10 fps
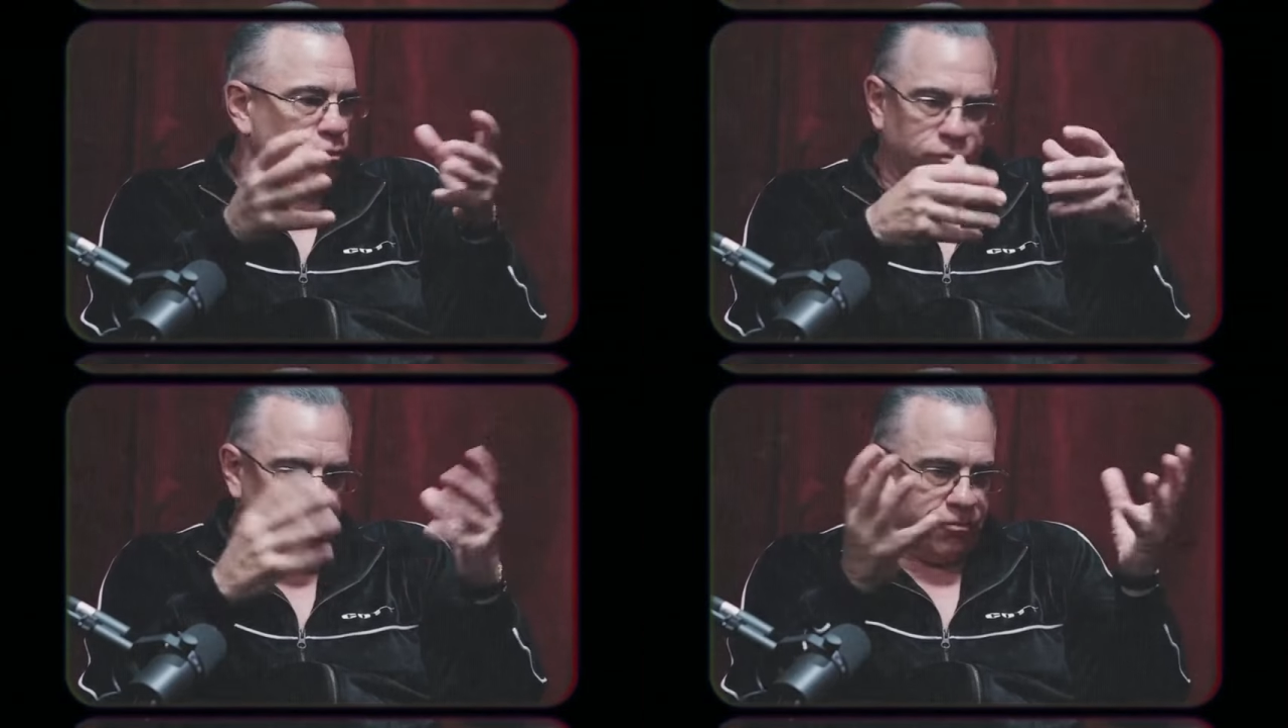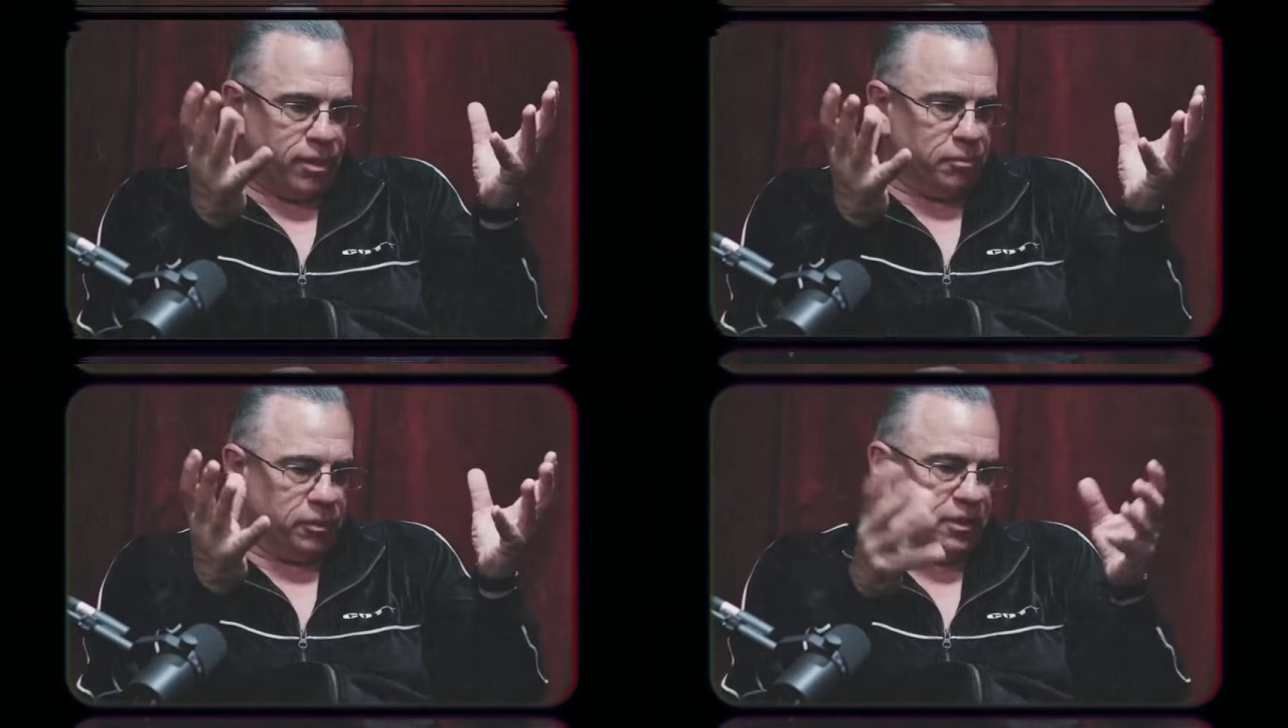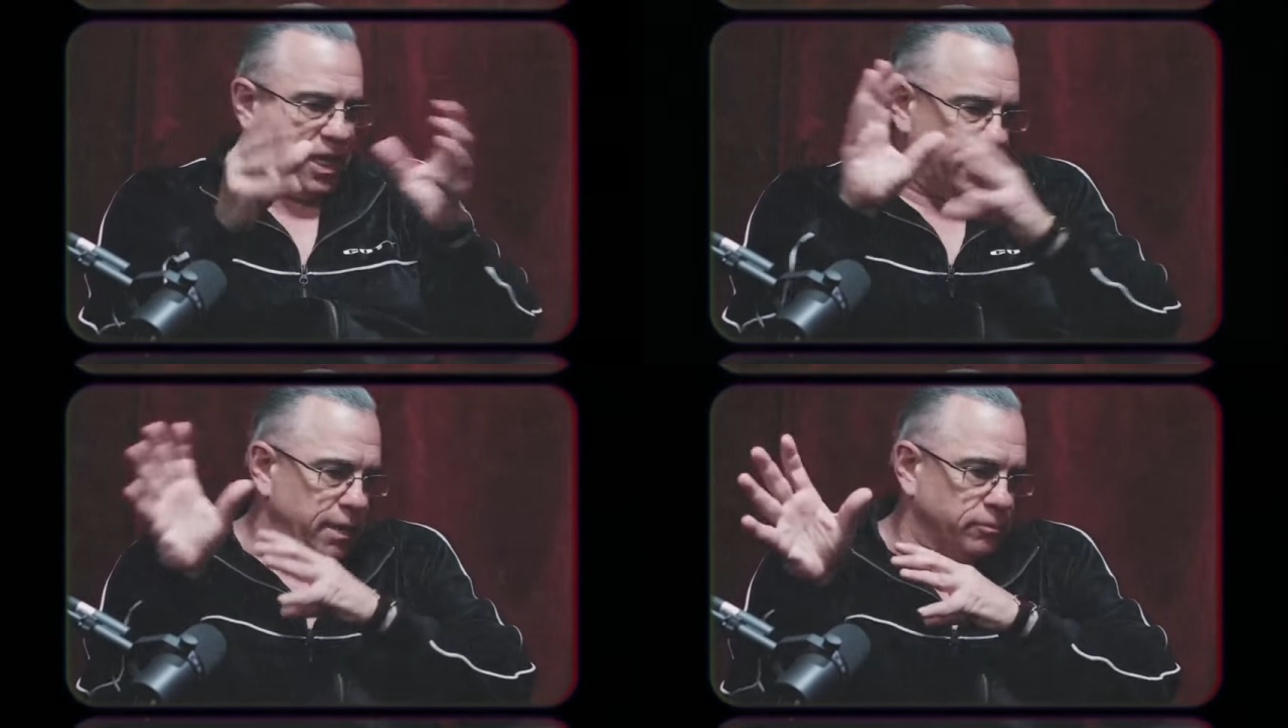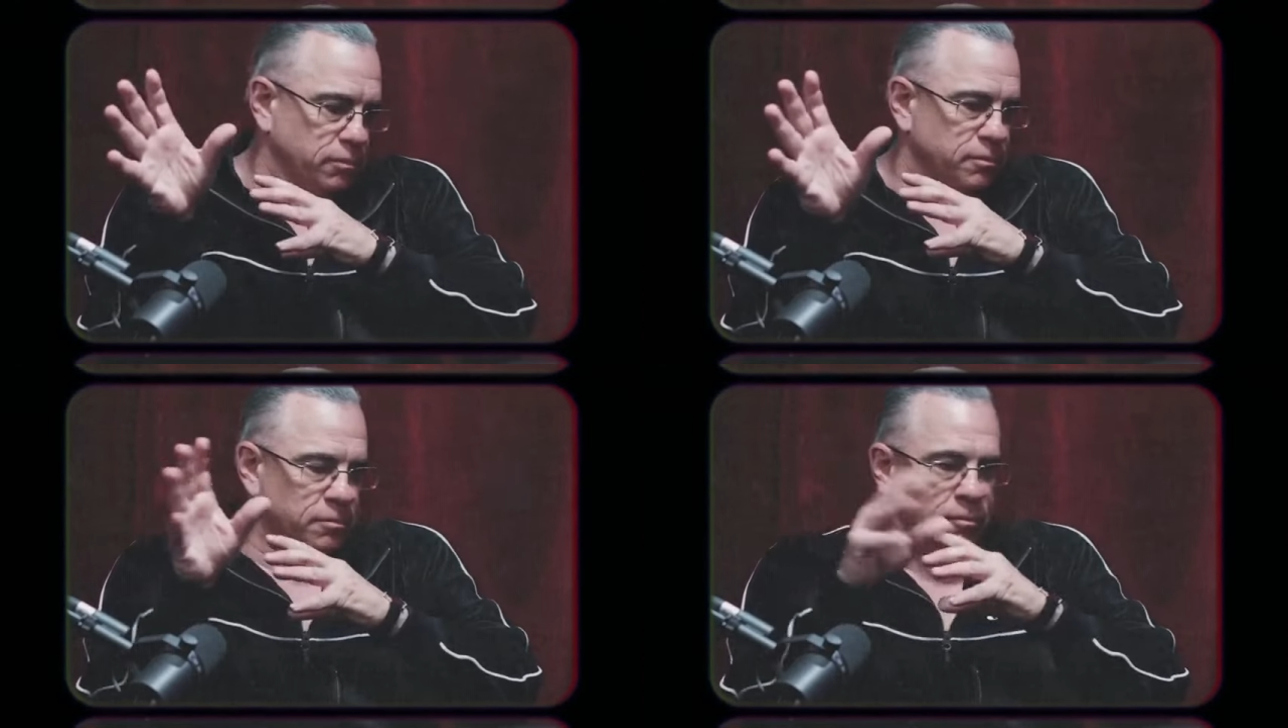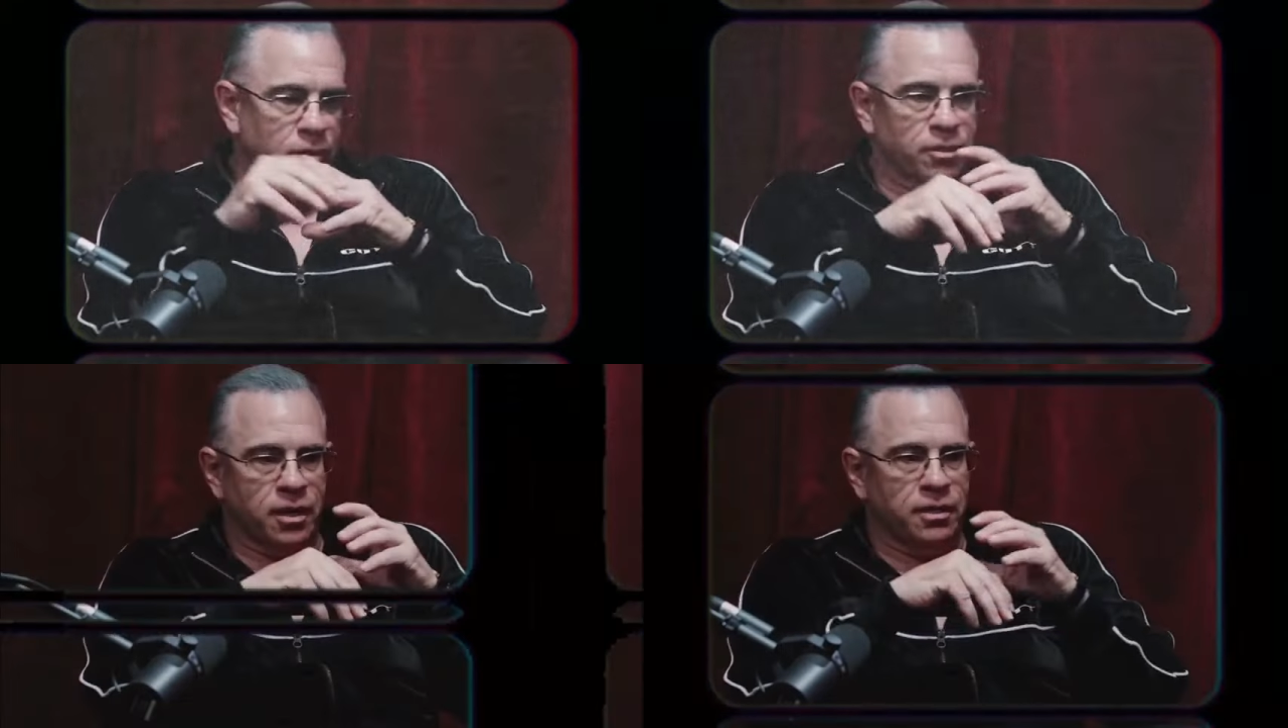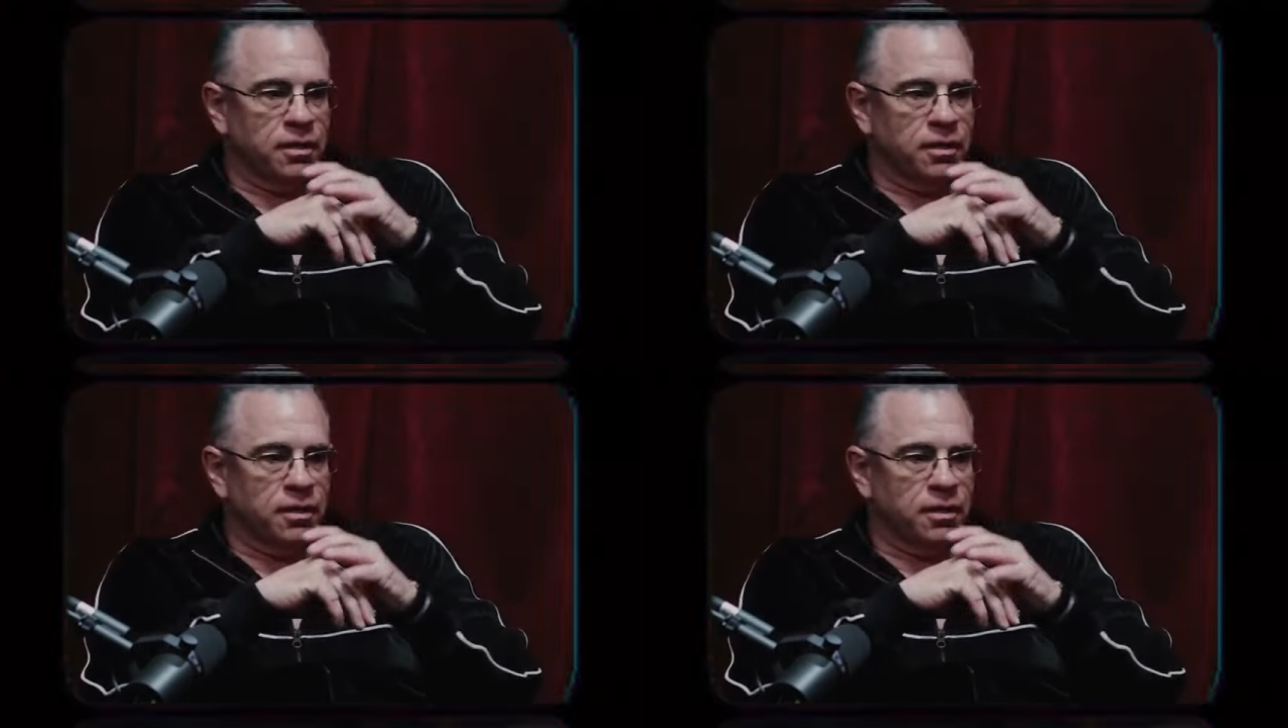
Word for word: crime family. They named them. Okay,